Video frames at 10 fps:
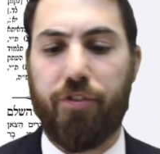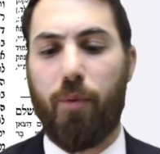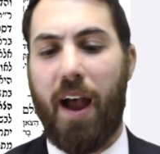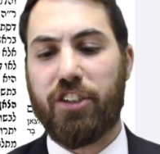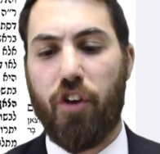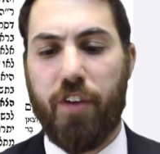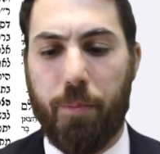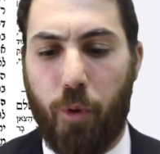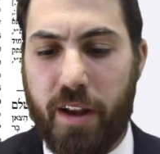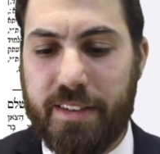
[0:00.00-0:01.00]
So Rashi over here
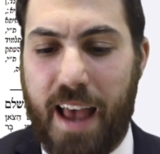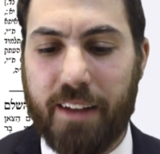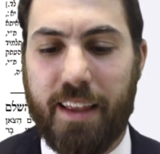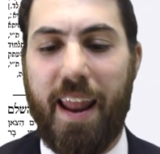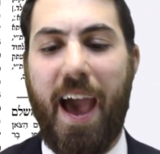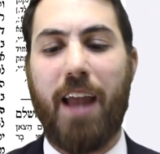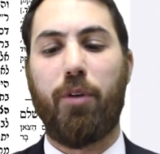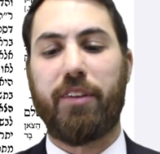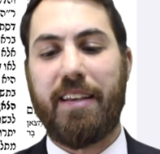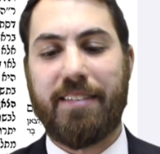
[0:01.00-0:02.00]
points out that an
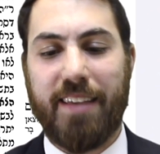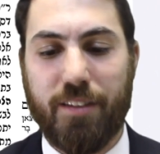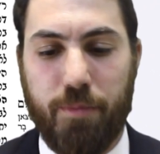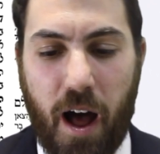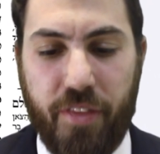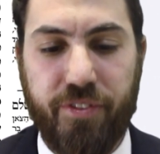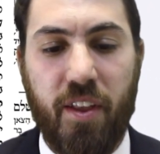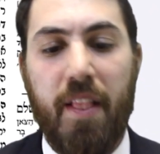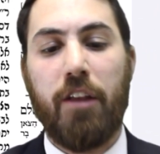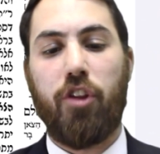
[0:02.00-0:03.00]
animal takes six
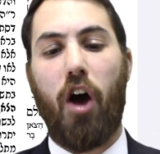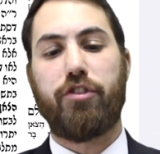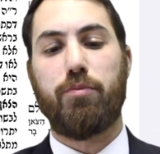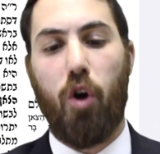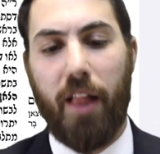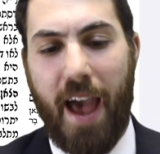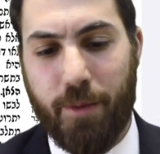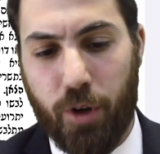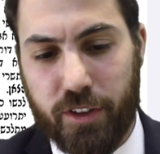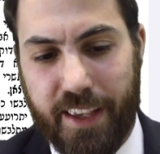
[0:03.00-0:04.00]
months of small
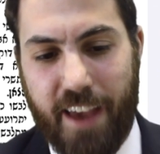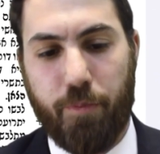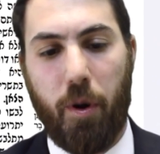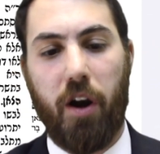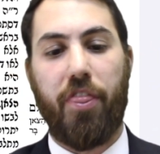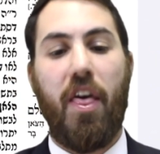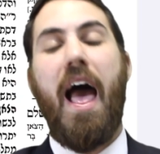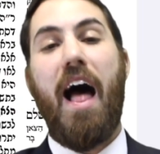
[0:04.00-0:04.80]
animal to give birth.